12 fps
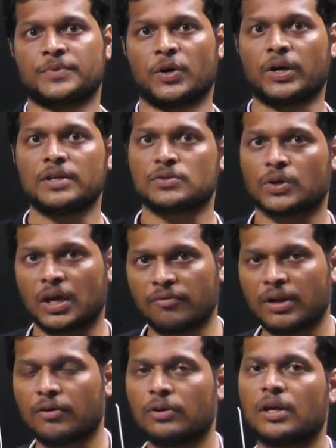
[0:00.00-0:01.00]
Okay, so
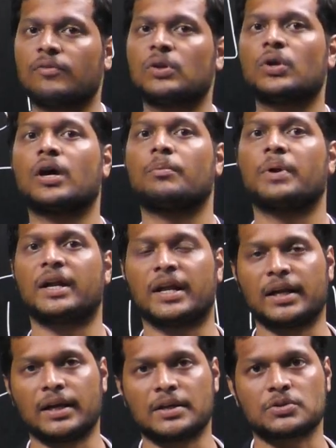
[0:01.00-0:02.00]
even though you are
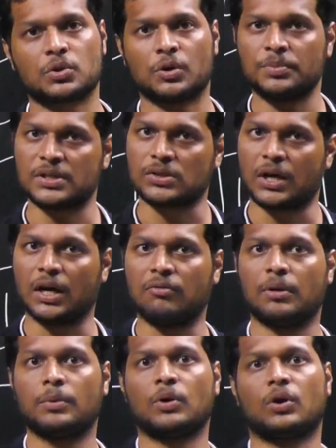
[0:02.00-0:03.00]
maintaining a slope, the soil
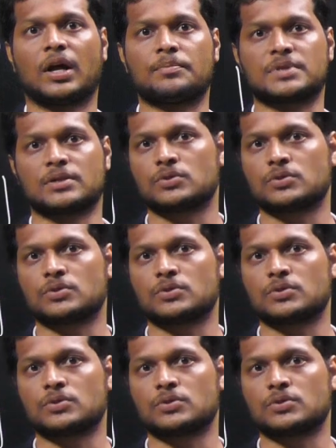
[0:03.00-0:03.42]
will be collapsing.